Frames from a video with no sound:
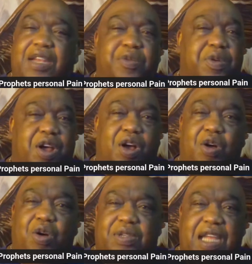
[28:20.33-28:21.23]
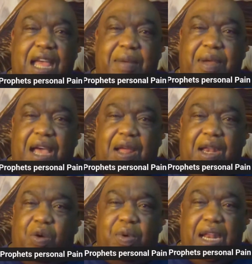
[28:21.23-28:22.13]
during the whole time, God
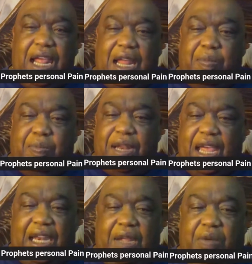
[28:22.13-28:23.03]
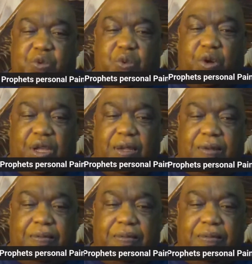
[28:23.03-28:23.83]
already had a plan he was working.